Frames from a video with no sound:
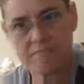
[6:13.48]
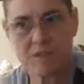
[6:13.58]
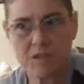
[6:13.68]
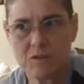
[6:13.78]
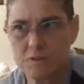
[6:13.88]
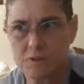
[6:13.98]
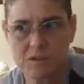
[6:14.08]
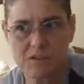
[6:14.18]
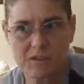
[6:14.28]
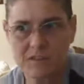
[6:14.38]
Other
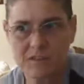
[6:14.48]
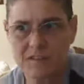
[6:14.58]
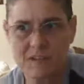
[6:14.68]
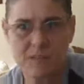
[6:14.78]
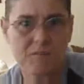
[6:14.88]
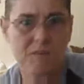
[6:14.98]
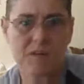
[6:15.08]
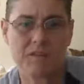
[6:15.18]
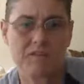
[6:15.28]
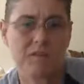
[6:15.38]
books, I don't know. I
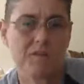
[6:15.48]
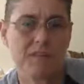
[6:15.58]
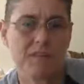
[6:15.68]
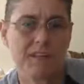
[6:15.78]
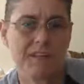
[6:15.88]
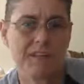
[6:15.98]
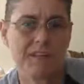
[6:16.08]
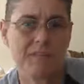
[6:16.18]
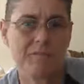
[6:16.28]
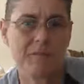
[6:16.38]
have no real idea.
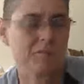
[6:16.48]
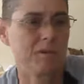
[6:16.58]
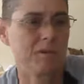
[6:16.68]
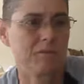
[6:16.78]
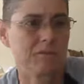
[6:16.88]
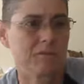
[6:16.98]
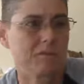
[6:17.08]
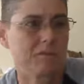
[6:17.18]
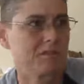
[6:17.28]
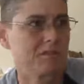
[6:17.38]
I read so many books I
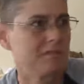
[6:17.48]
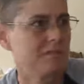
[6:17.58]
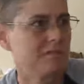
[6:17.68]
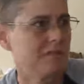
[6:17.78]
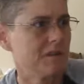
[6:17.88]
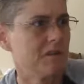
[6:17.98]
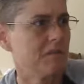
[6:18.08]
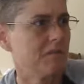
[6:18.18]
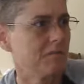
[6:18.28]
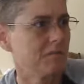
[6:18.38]
don't
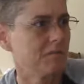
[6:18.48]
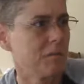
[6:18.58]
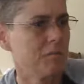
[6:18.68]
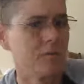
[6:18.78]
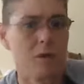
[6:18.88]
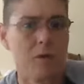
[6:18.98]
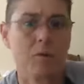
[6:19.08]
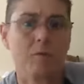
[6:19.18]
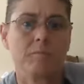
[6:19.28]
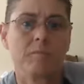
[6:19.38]
even remember
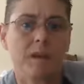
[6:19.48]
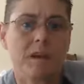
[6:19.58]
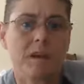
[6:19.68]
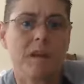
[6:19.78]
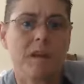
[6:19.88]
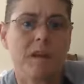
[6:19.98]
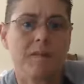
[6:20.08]
anymore. Alright,